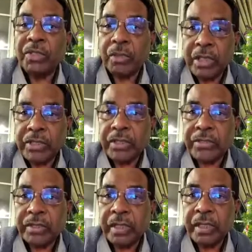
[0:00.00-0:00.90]
colleges,
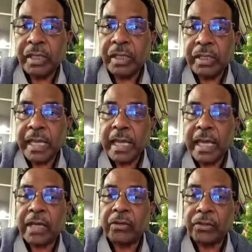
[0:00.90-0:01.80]
there
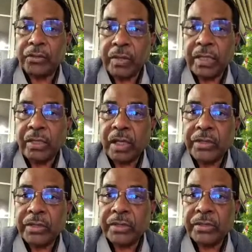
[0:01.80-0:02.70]
are constituent
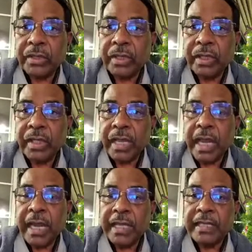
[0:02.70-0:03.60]
colleges,
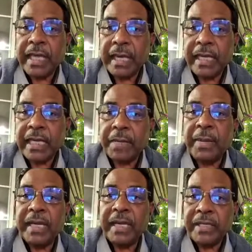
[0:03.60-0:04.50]
and there are
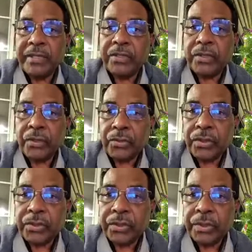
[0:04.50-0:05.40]
independent
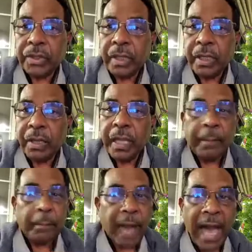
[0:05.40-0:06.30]
institutions.
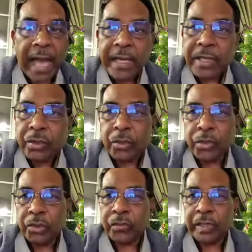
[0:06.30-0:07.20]
Barring
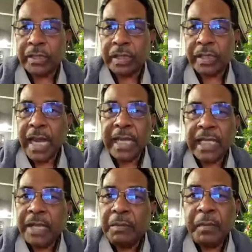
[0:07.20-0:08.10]
those ones, and
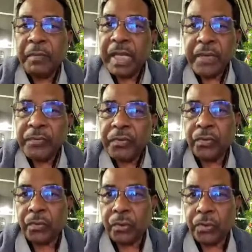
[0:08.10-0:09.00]
there will be very
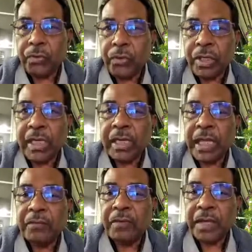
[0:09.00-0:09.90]
few, you noted there
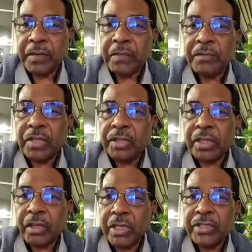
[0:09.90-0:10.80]
are 45,000
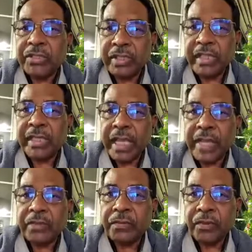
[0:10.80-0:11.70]
colleges in India
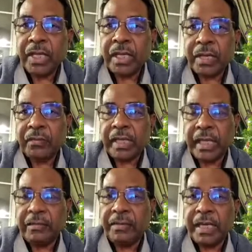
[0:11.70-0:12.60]
as of today, roughly,
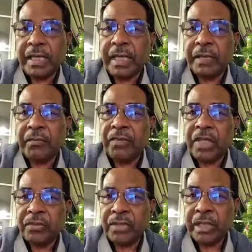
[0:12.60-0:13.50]
given and take
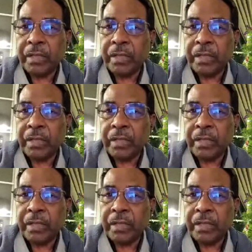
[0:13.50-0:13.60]
2,000.